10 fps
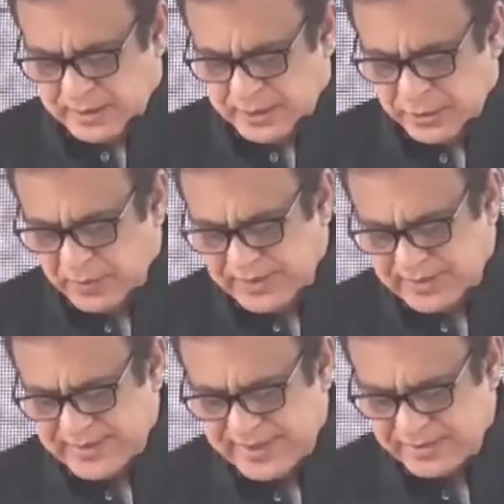UN
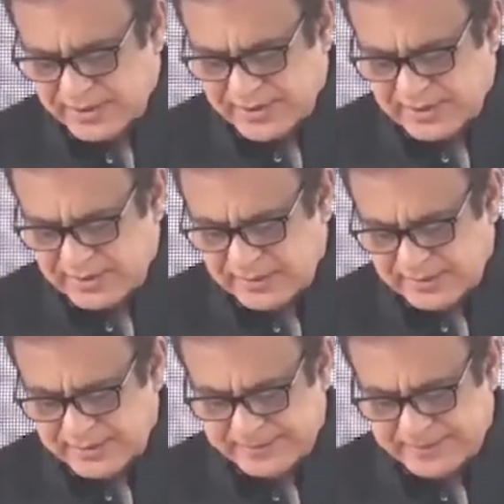Secretary General
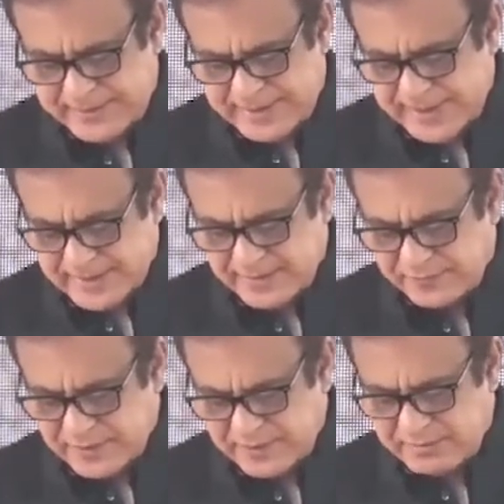has
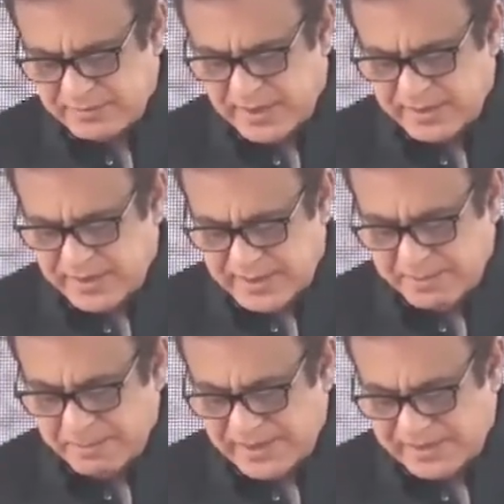affirmed
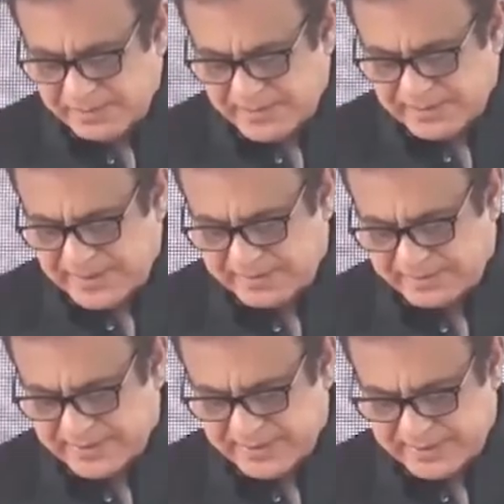multiple
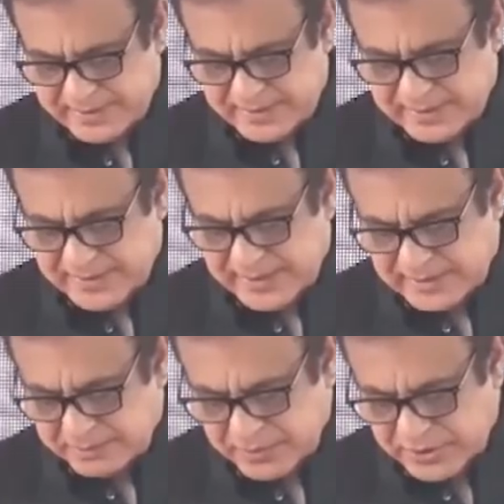times that
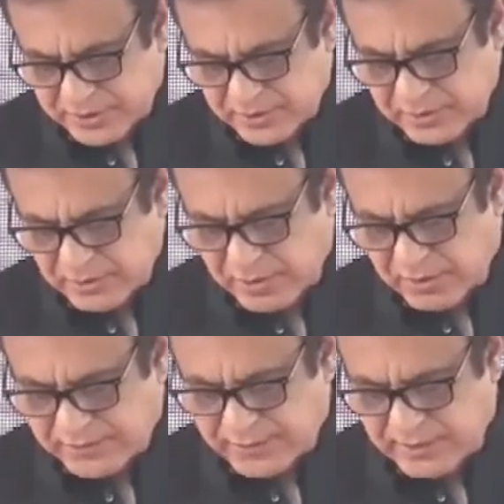the position of the